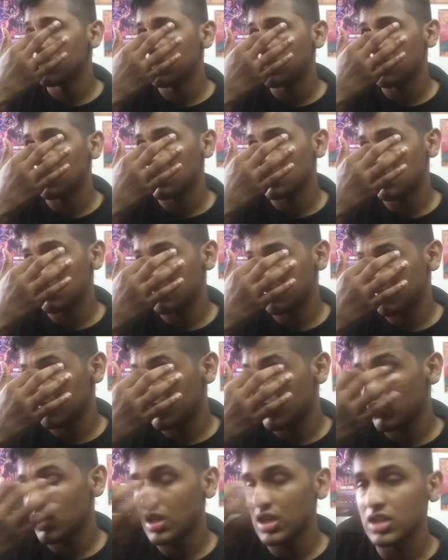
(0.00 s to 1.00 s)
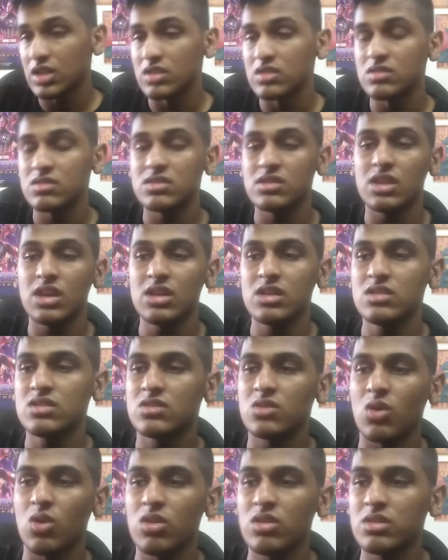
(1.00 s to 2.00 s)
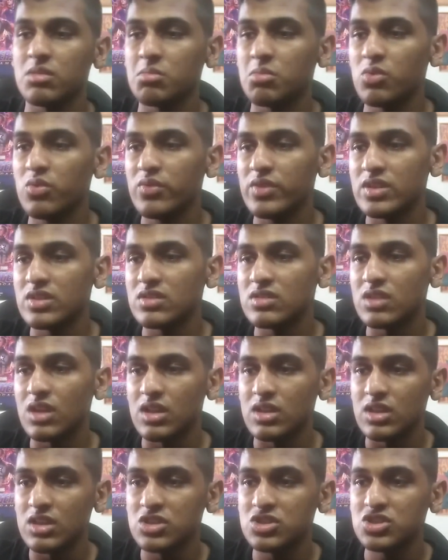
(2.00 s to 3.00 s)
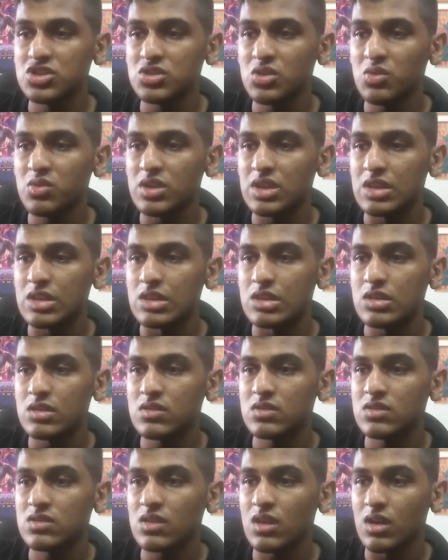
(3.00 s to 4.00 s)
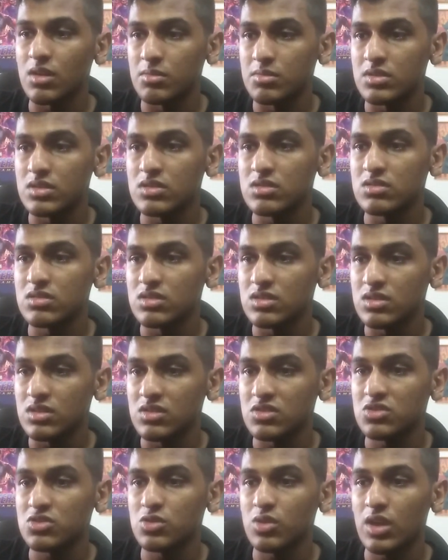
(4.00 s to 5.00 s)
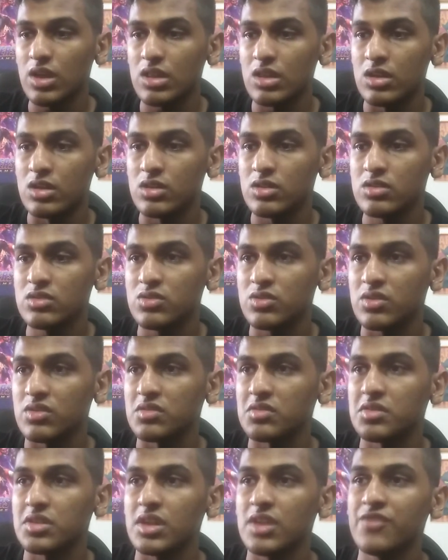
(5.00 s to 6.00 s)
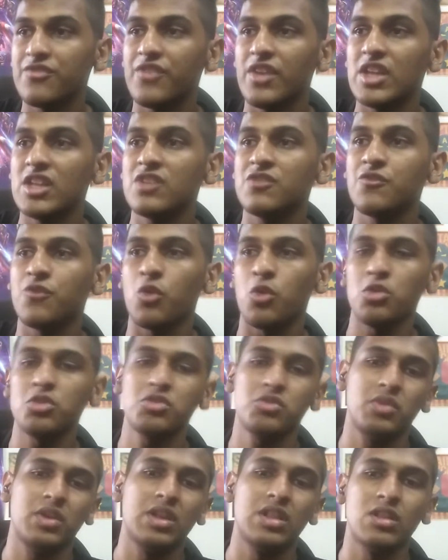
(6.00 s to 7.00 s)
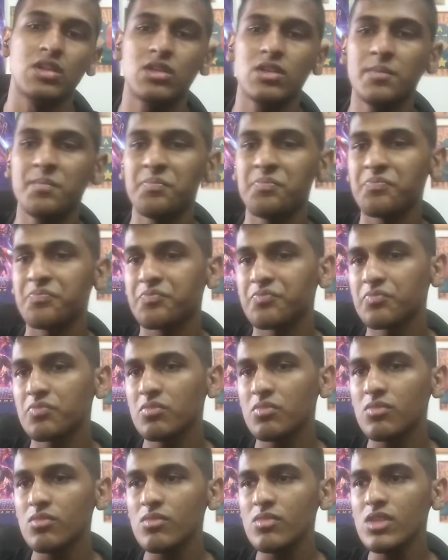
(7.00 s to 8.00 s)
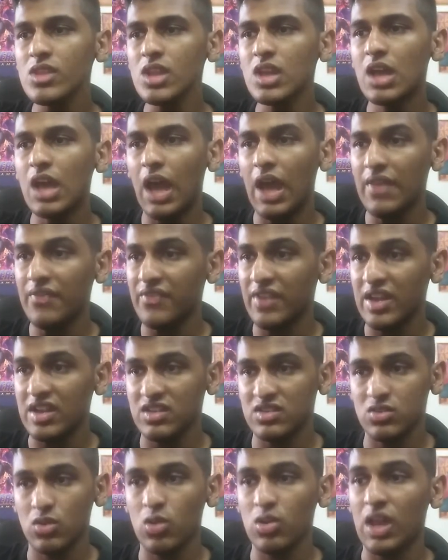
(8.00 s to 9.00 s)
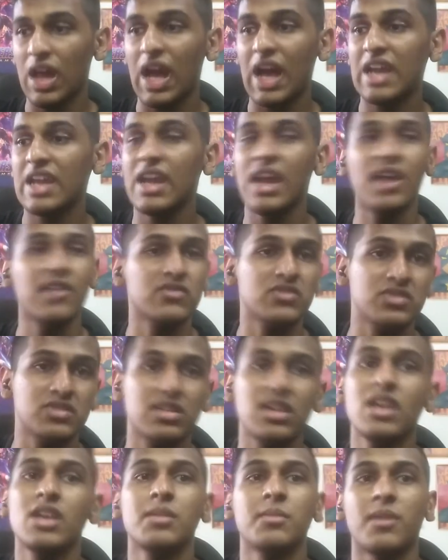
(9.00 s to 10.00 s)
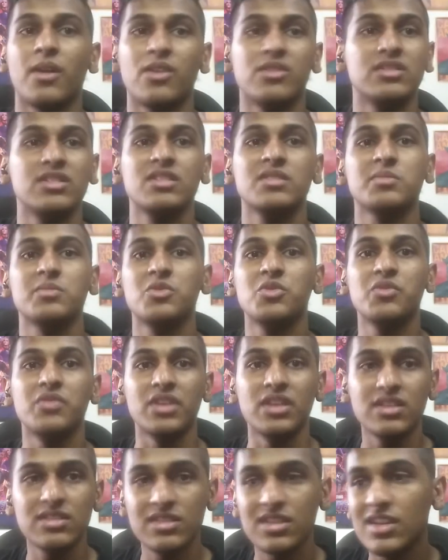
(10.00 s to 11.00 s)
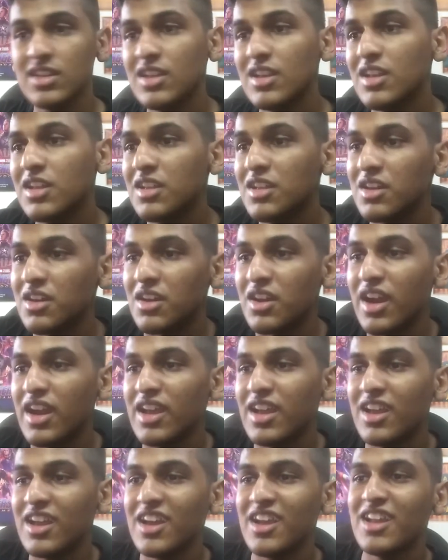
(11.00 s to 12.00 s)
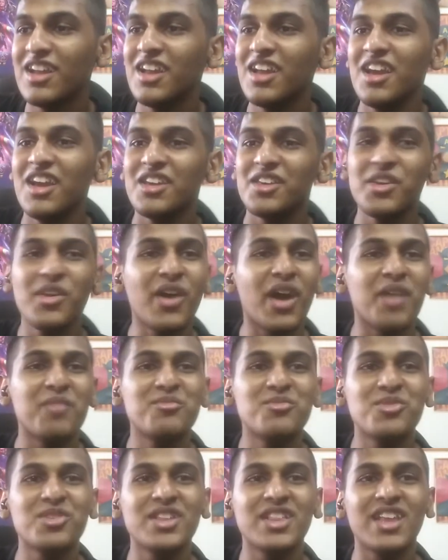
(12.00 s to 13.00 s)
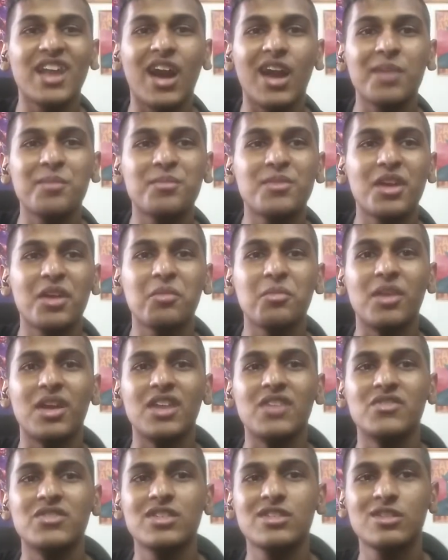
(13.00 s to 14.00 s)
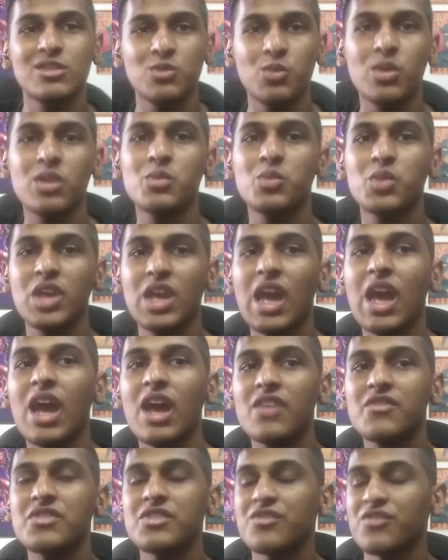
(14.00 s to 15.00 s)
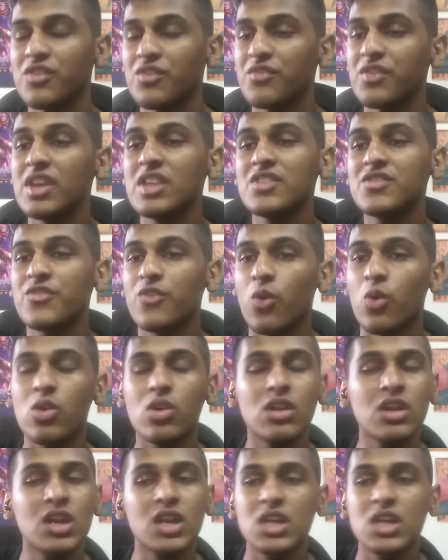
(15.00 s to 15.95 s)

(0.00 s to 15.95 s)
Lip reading: All right, that's all the movies that they showed in this trailer. You could say Phase 4 trailer, and that is all I have to say about these movies. Alright, yo, I'm really hyped up, man. And this is what we have for Phase 4.